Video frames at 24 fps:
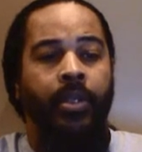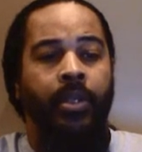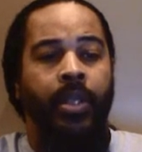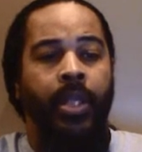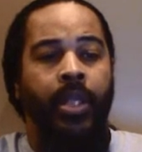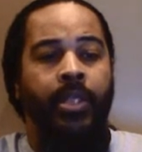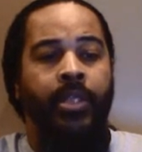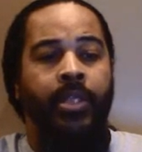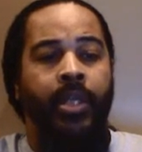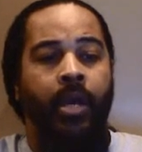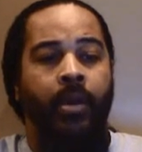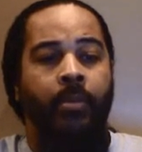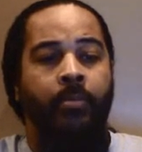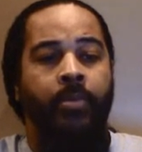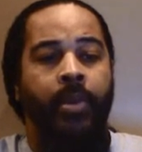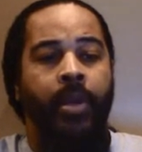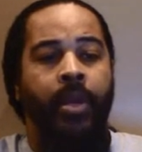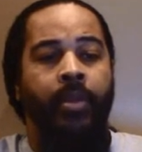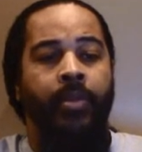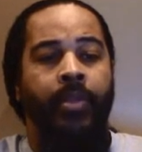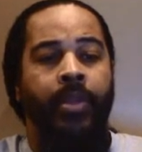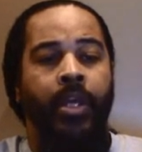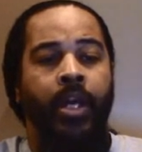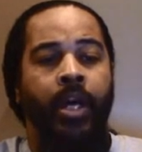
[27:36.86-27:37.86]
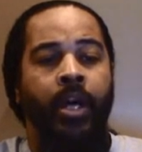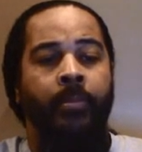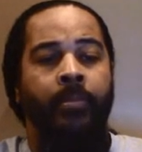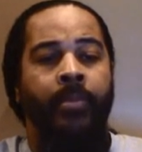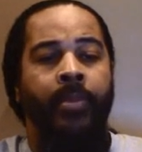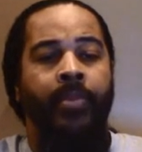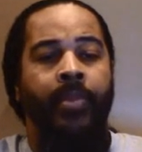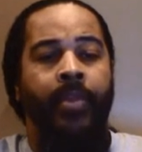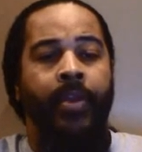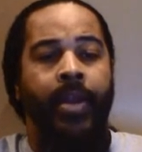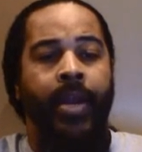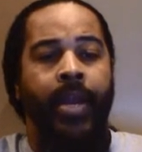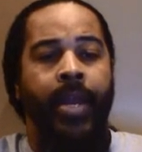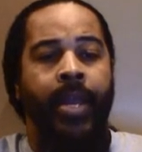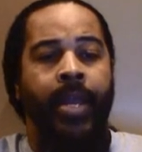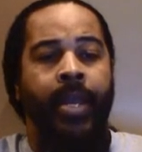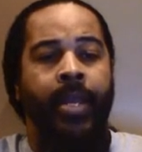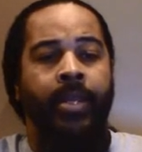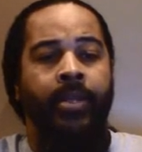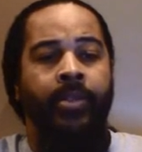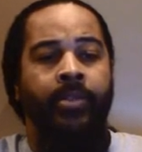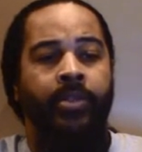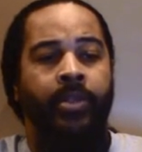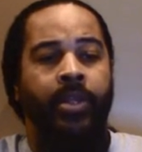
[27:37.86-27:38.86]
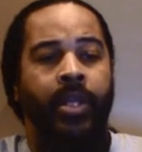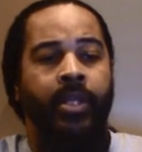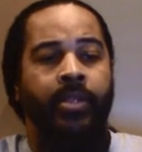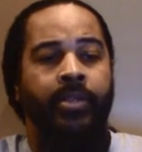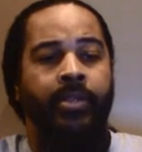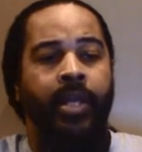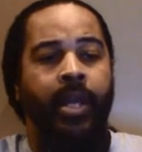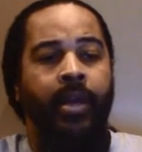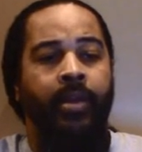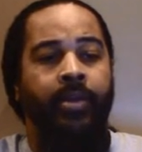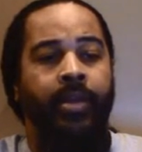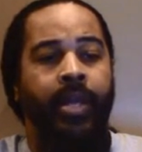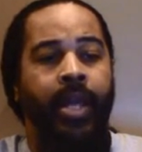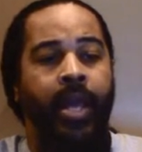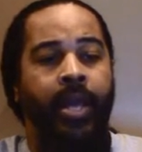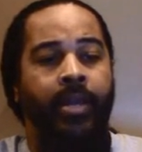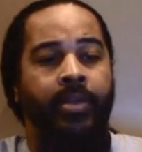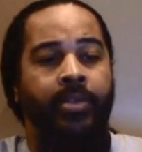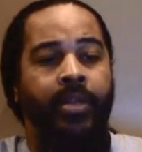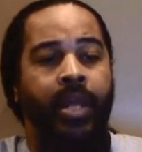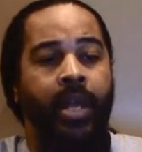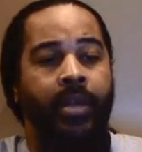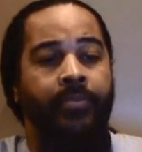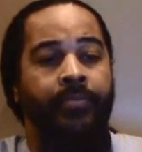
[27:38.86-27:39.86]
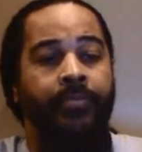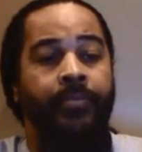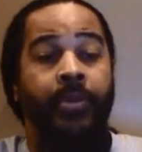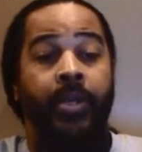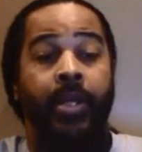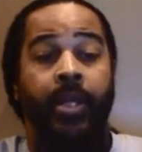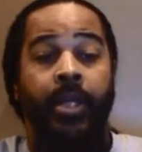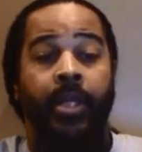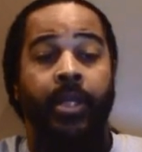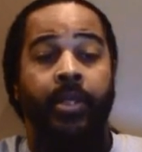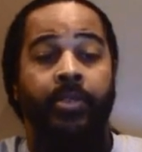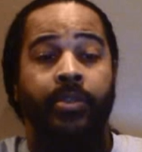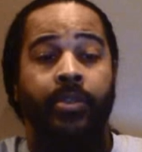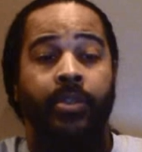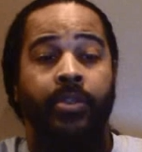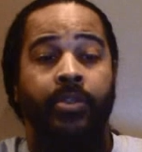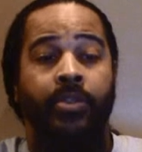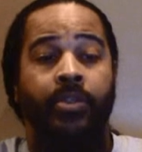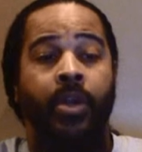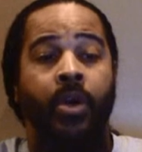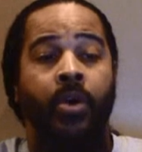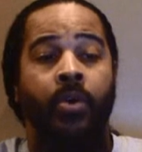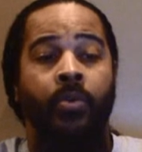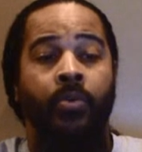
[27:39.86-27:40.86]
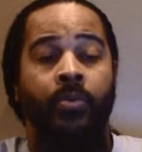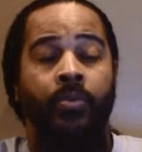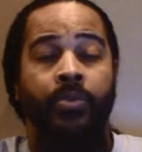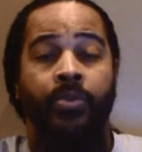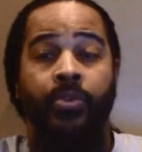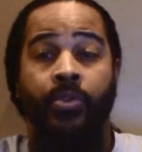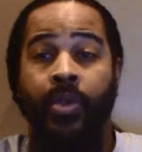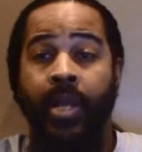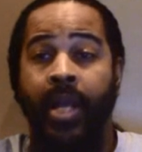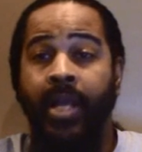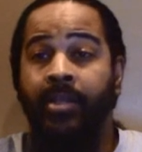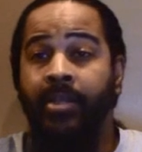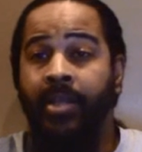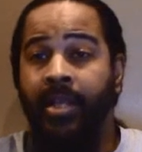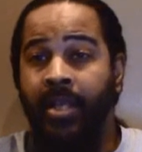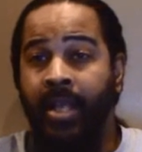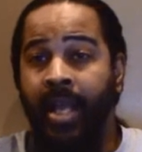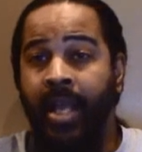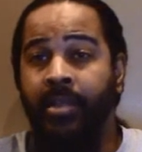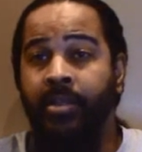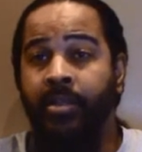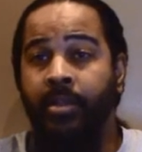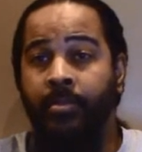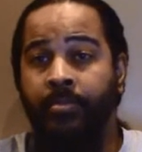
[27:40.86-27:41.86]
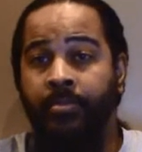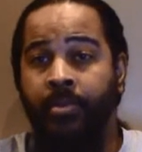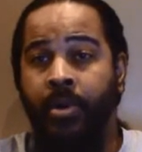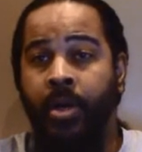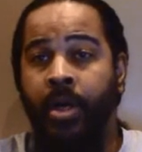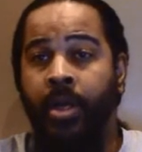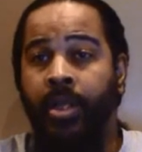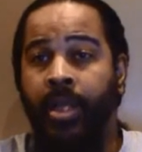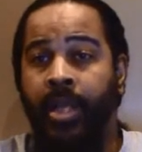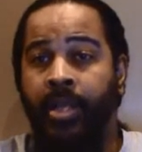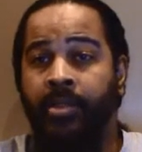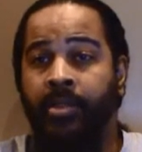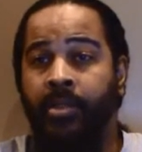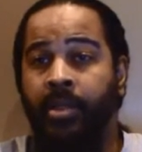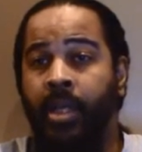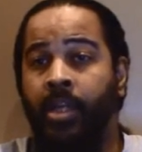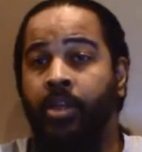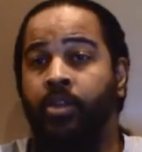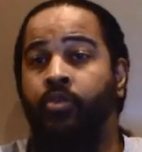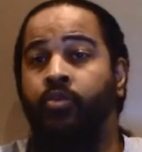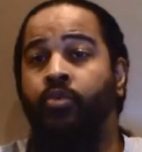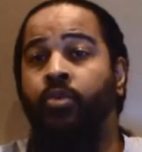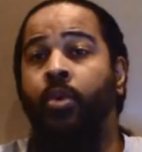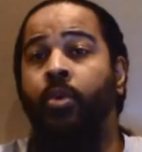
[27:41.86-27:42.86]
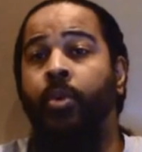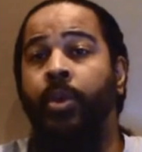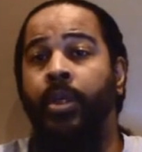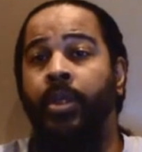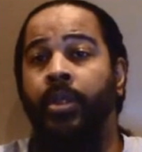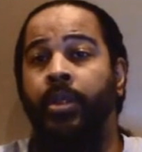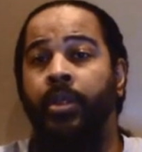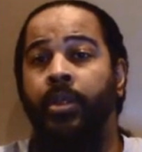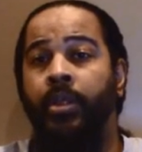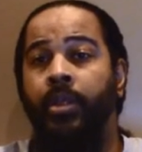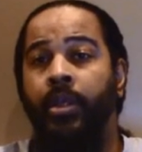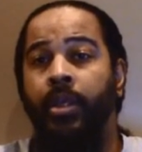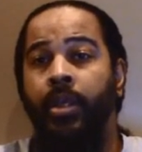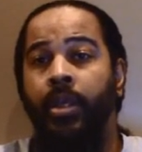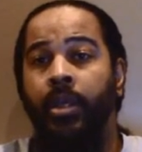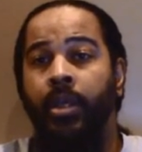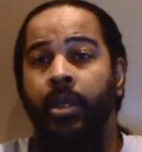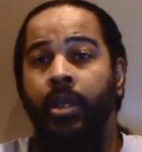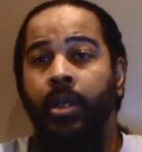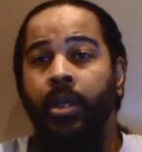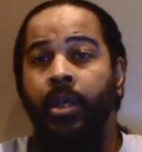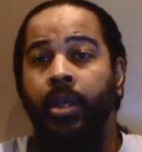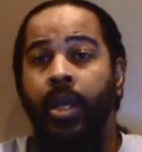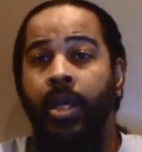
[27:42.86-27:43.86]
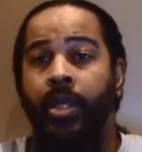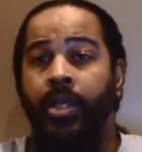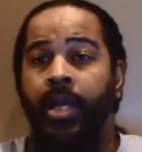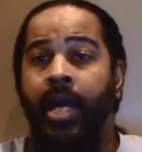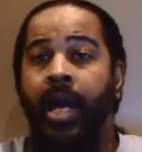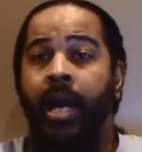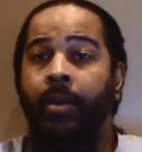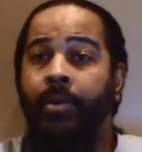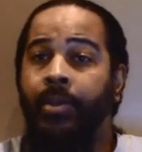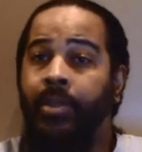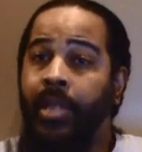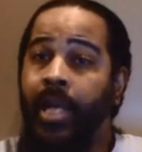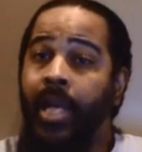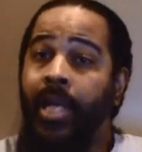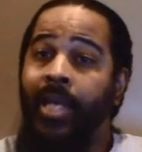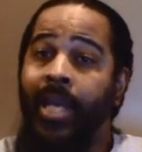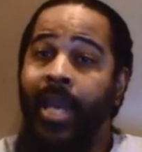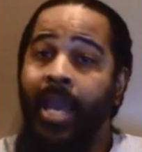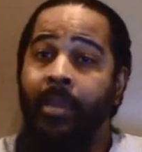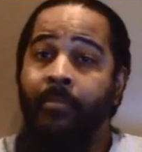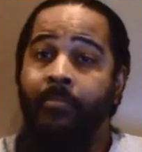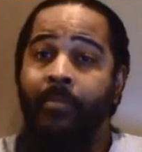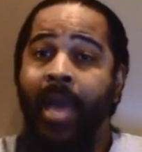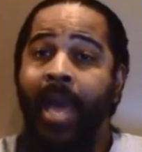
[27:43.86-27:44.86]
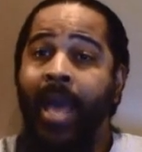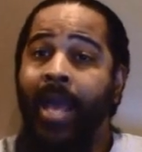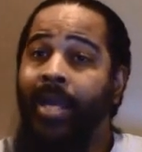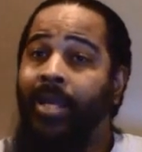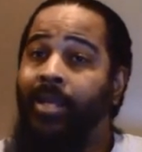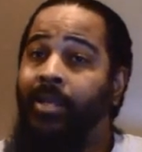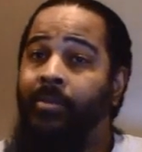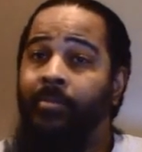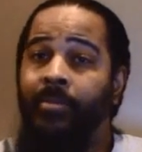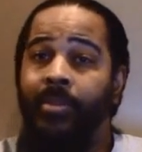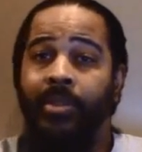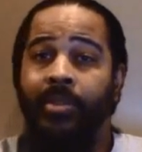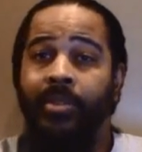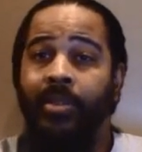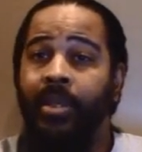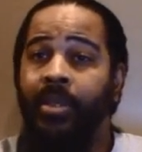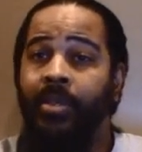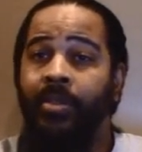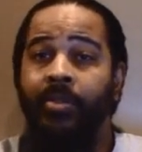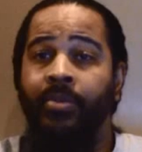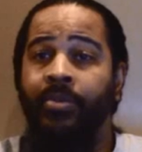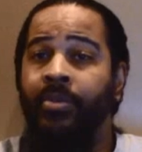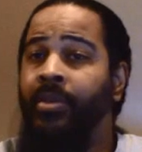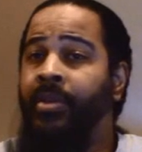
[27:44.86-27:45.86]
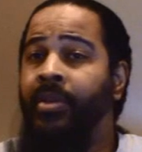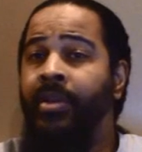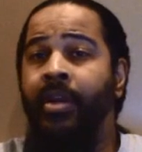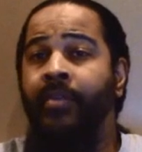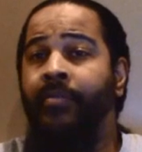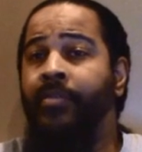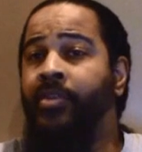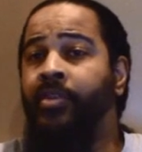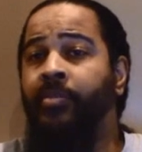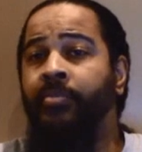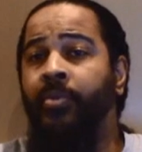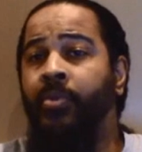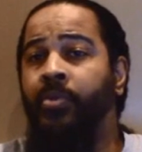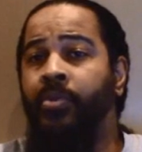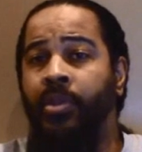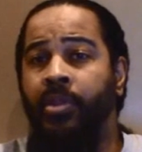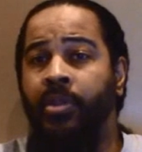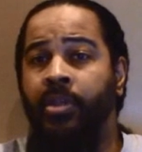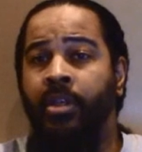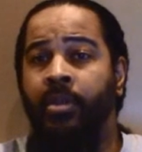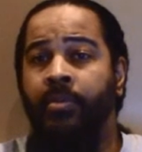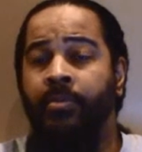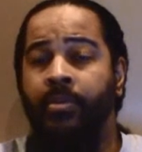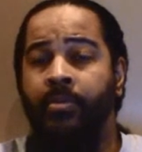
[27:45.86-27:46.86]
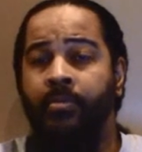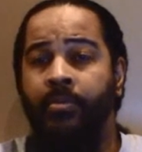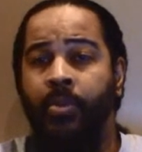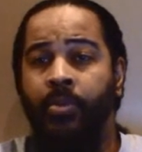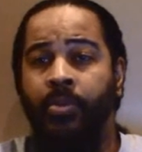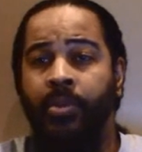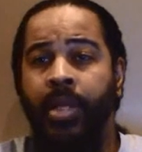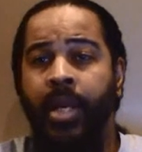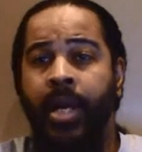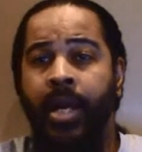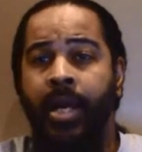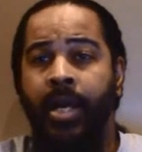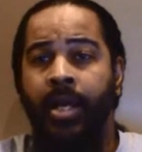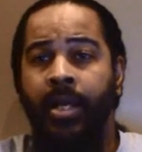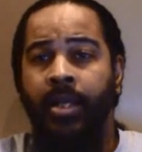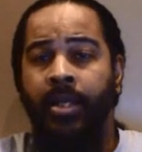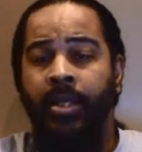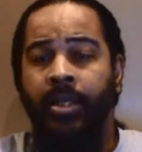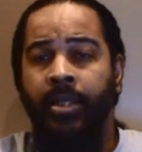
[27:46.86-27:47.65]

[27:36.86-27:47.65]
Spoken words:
They shall bear thee up in their hands, lest thou dash thy foot against a stone. So that's the part that Satan quoted. And Yahawashi came back at him and said, you're never supposed to tempt the Most High.